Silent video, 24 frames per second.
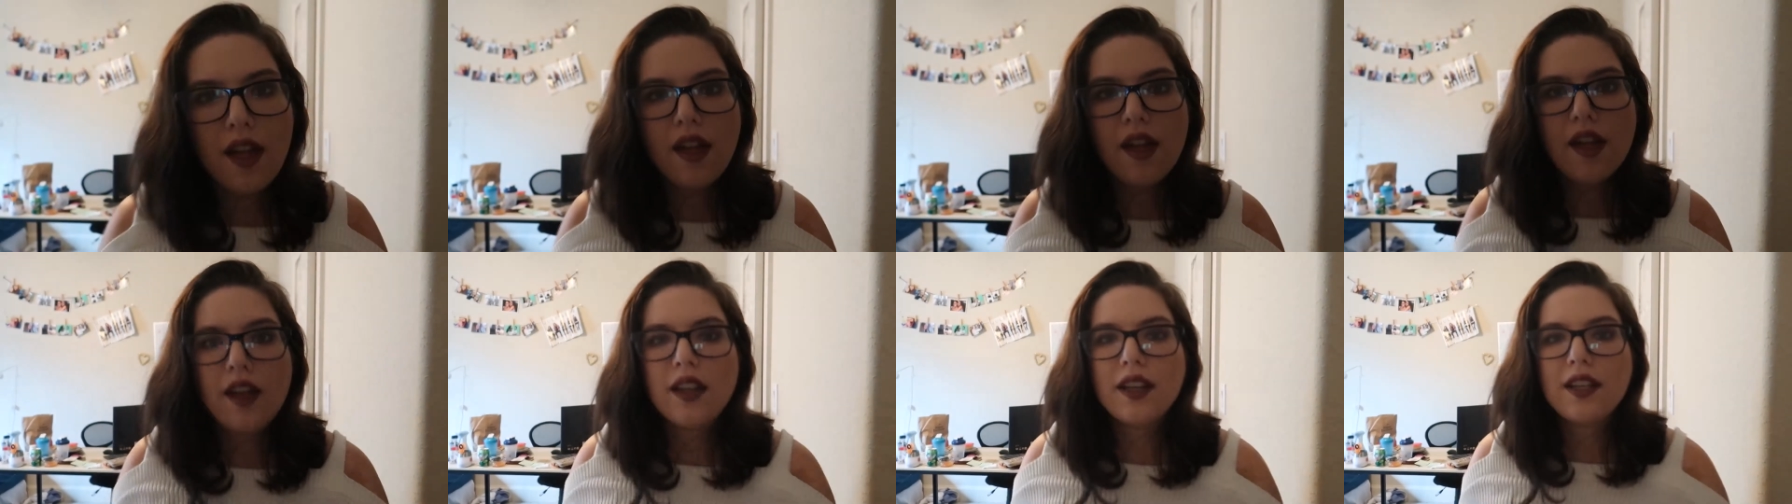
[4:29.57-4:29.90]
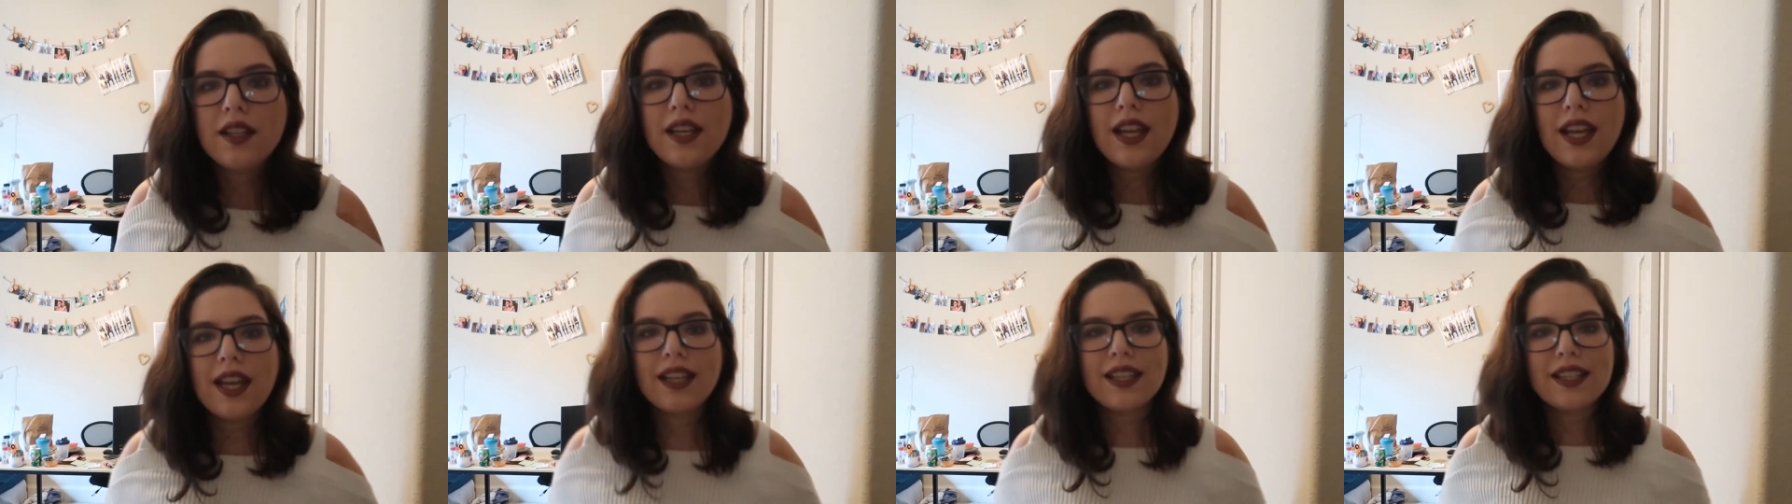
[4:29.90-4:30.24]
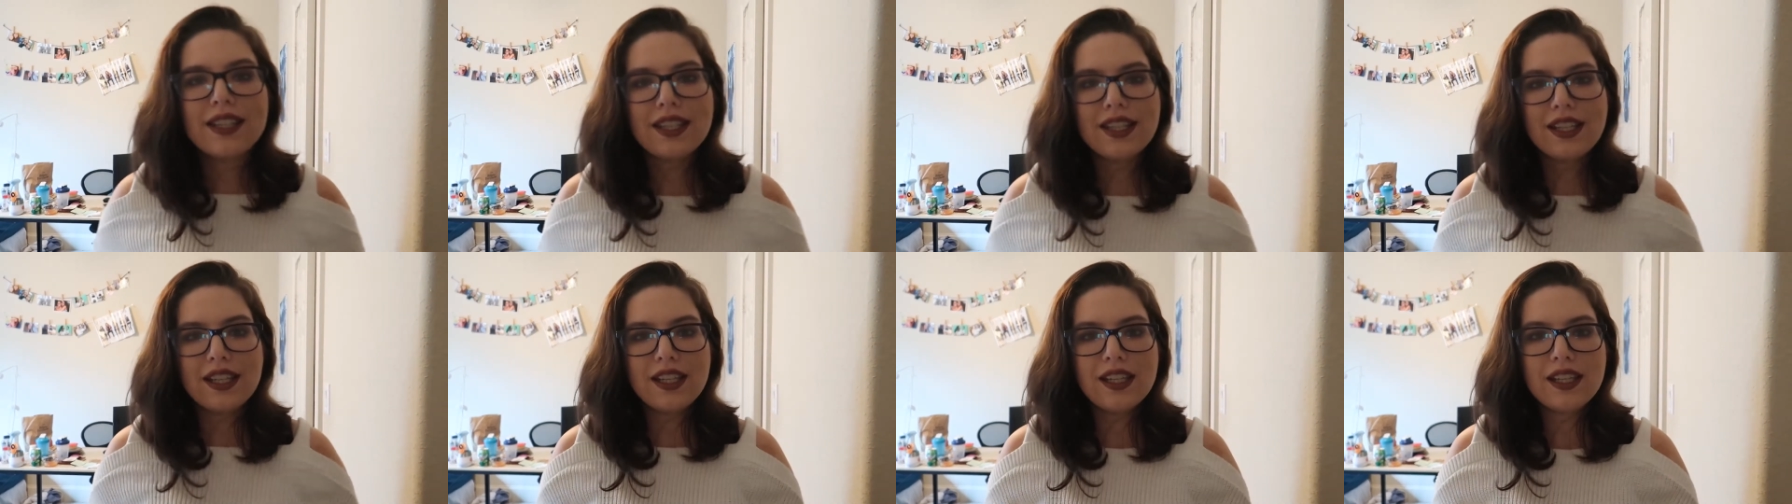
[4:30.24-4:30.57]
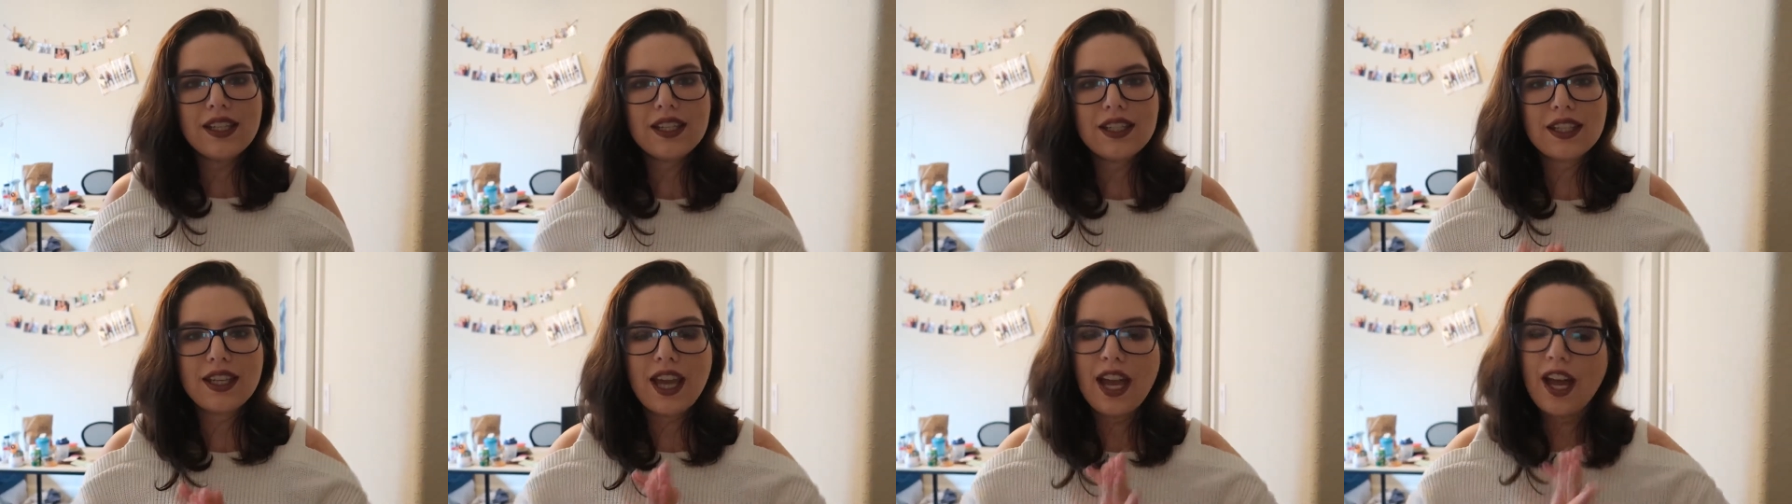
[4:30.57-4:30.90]
And next
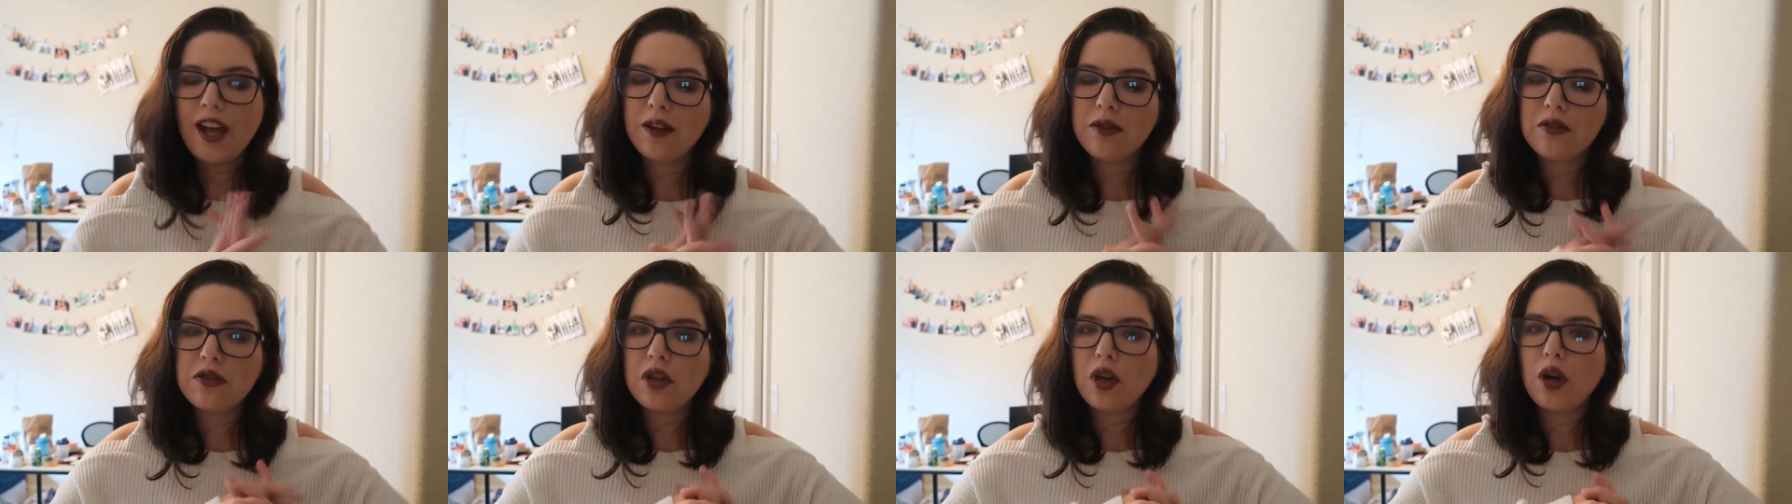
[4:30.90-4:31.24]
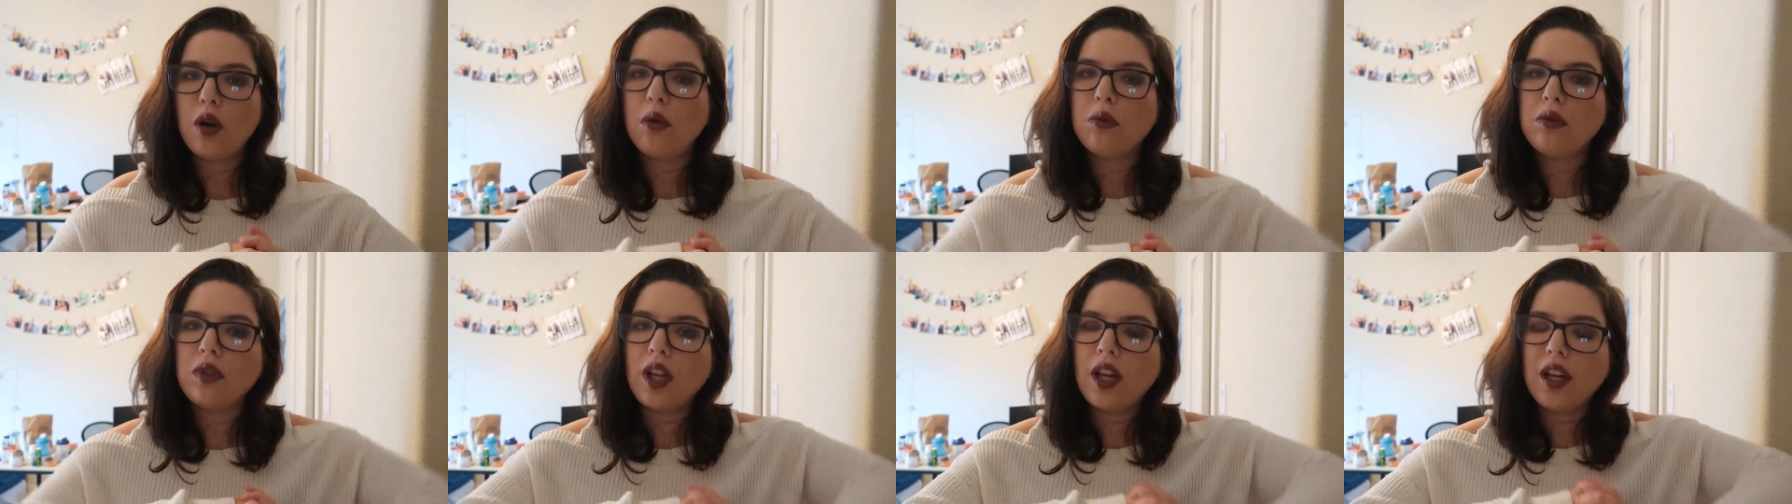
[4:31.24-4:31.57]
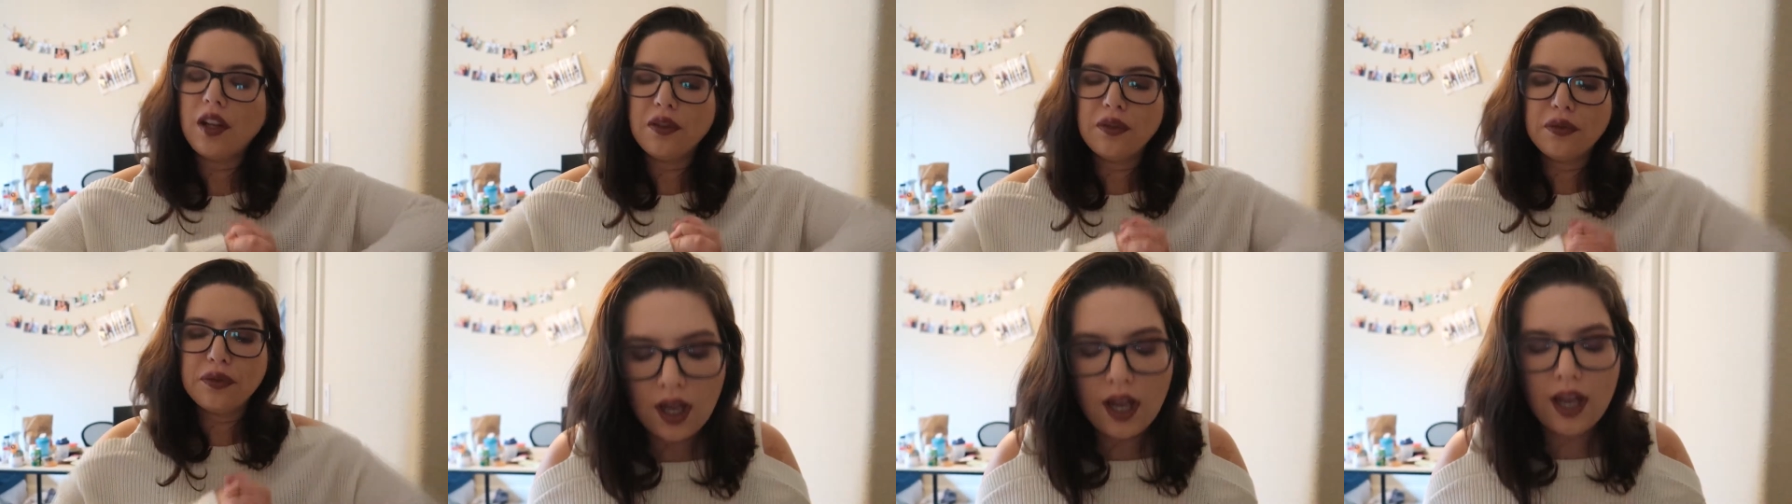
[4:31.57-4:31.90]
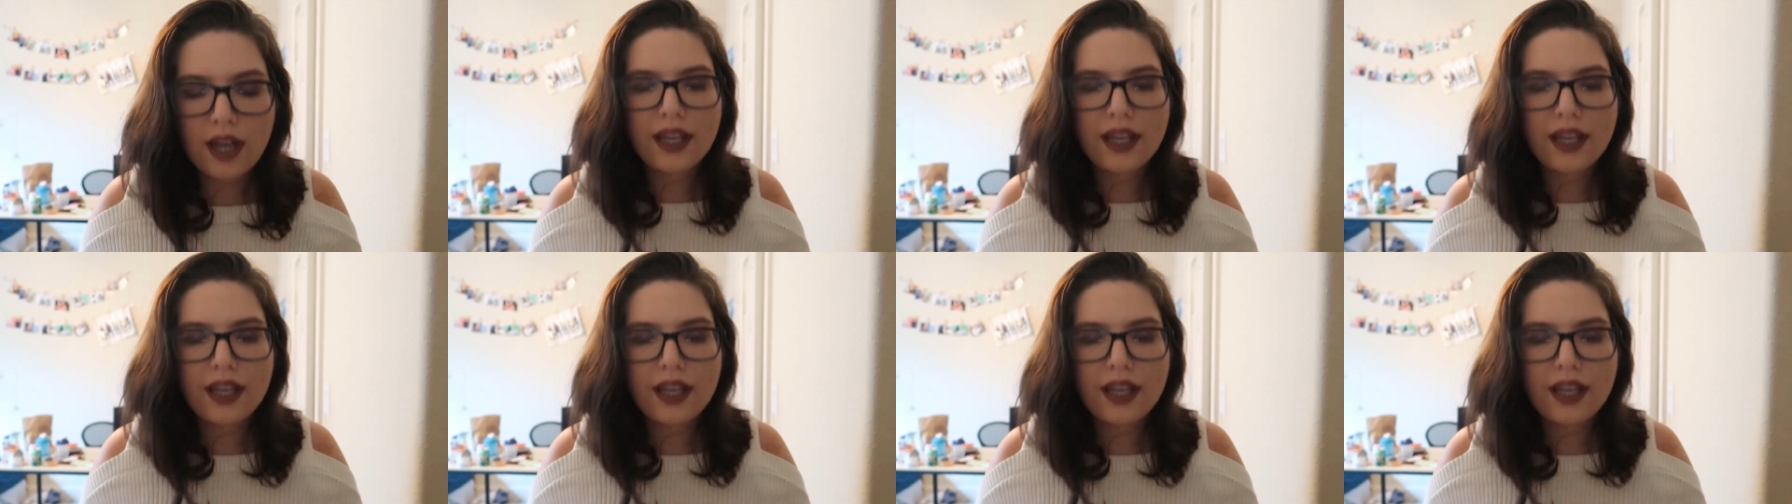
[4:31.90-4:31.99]
is Count Olaf,